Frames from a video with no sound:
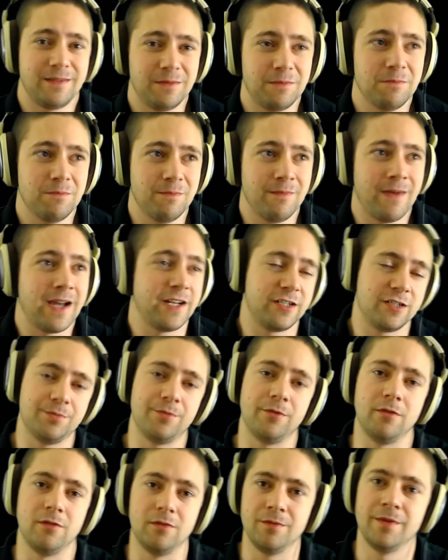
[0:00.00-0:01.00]

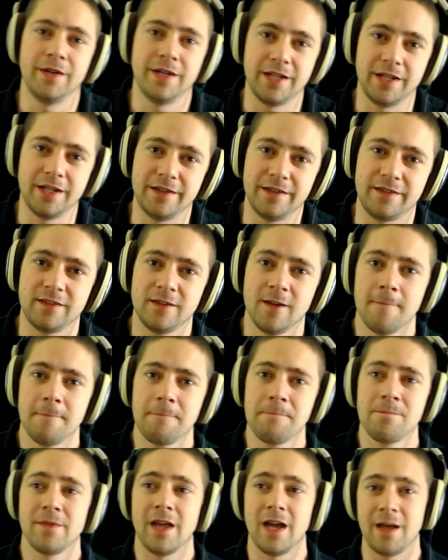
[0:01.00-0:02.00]
manageable. It is.
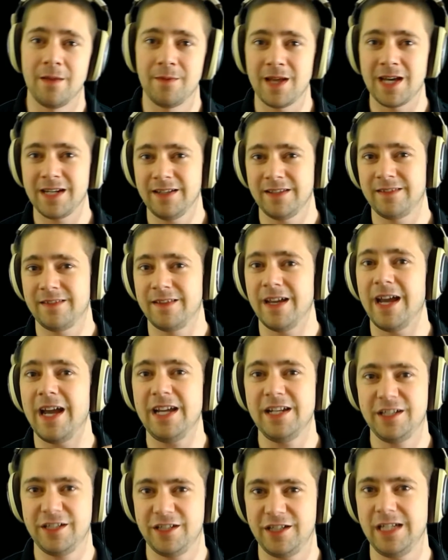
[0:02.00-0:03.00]
And that is the
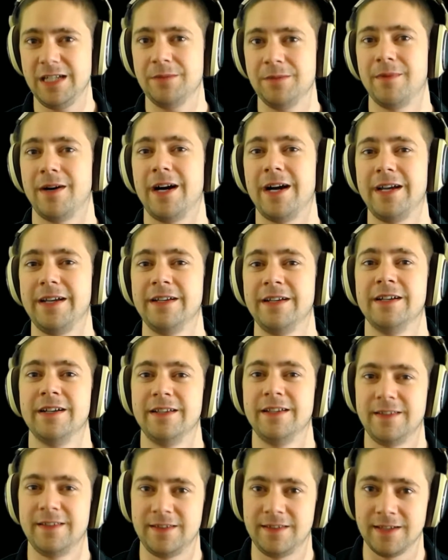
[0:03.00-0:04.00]
HDMI
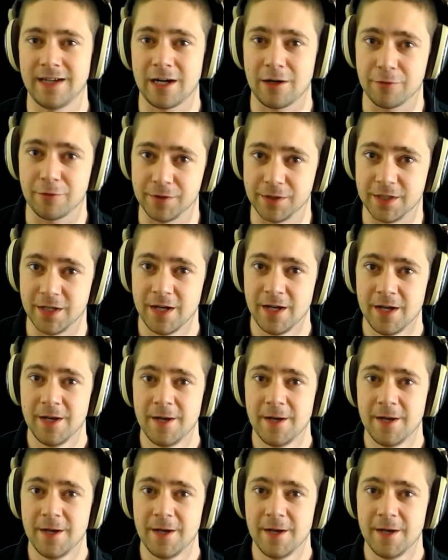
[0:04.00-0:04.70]
sound.